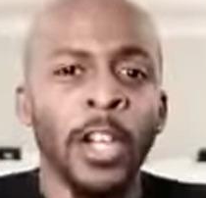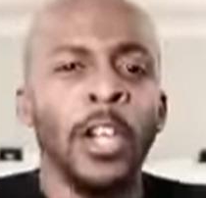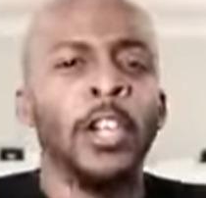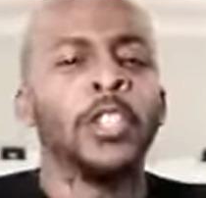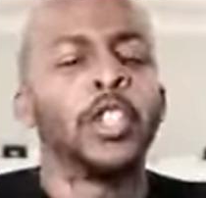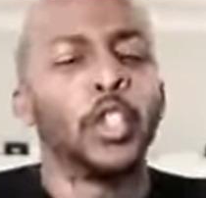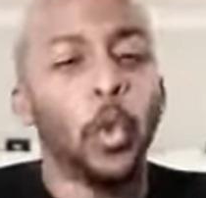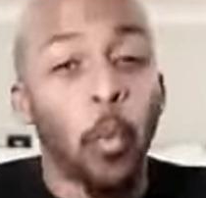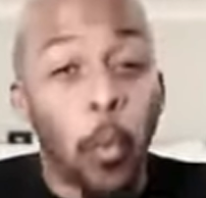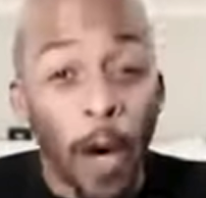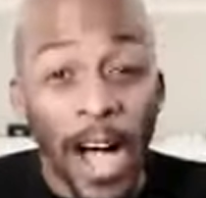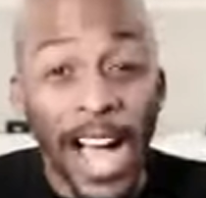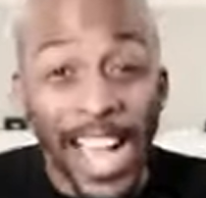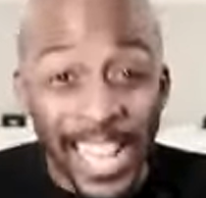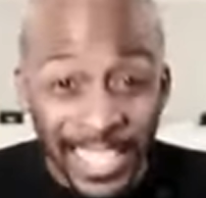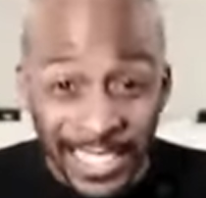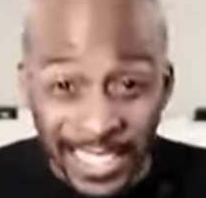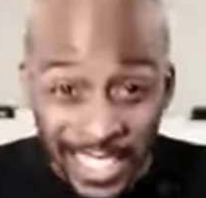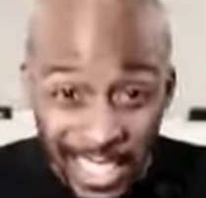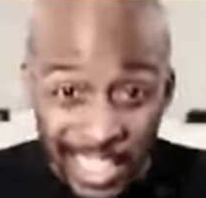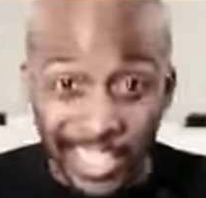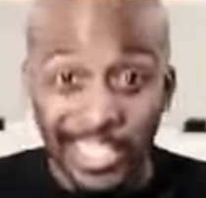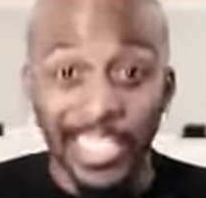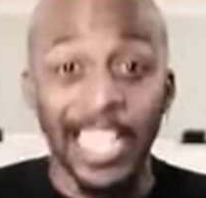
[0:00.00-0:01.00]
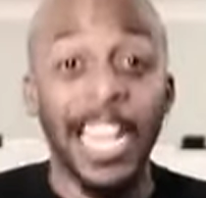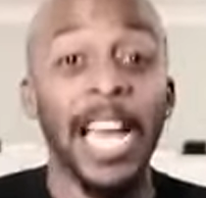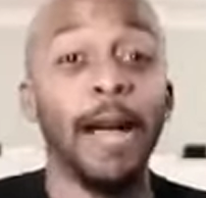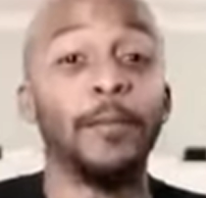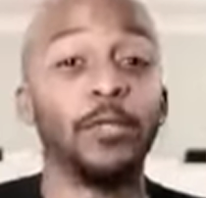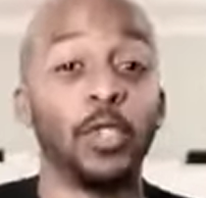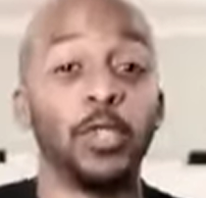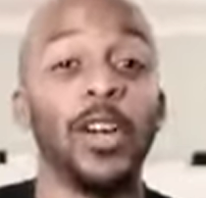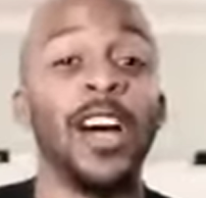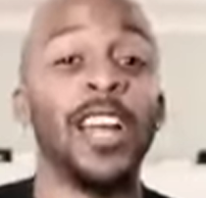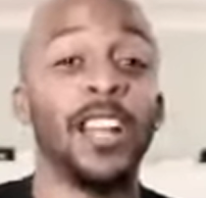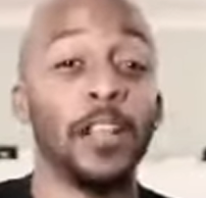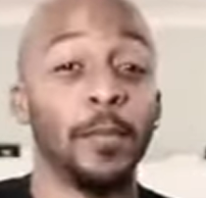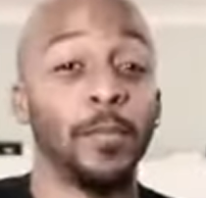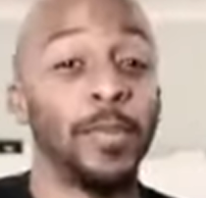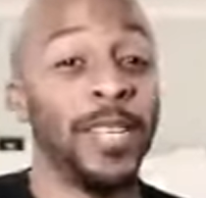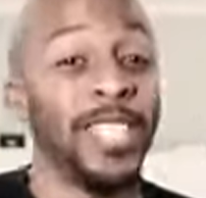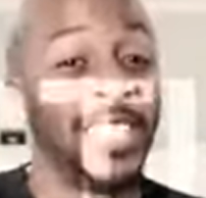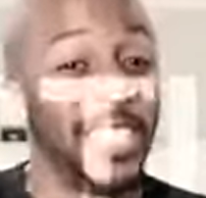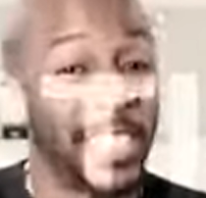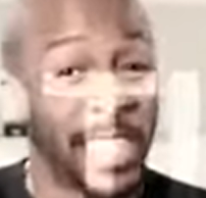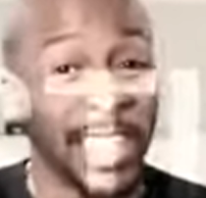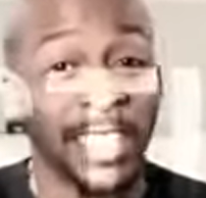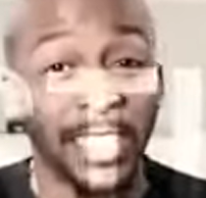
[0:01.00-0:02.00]
So why is Islam trying to be
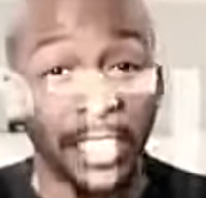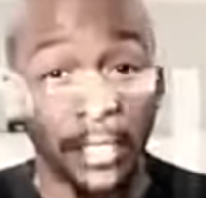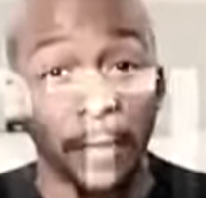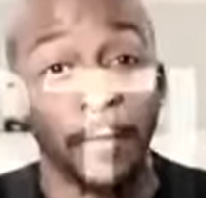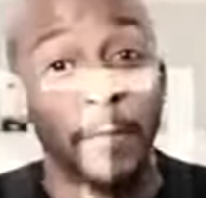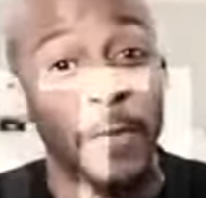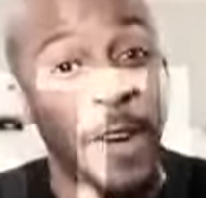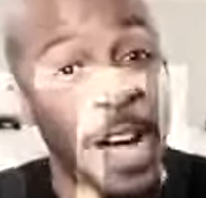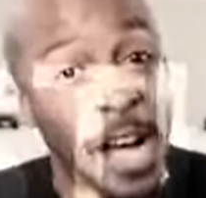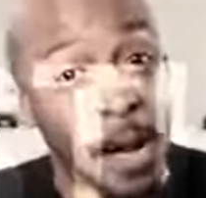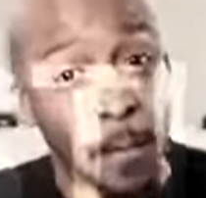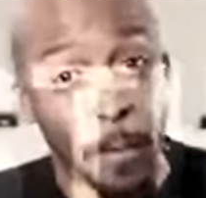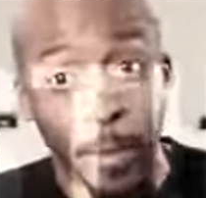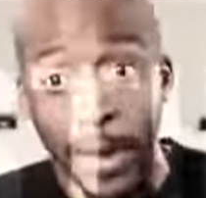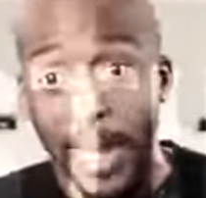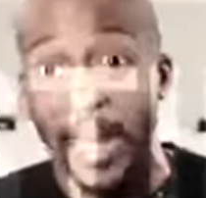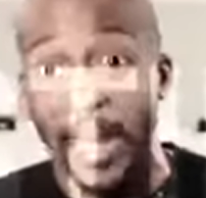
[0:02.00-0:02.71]
justified by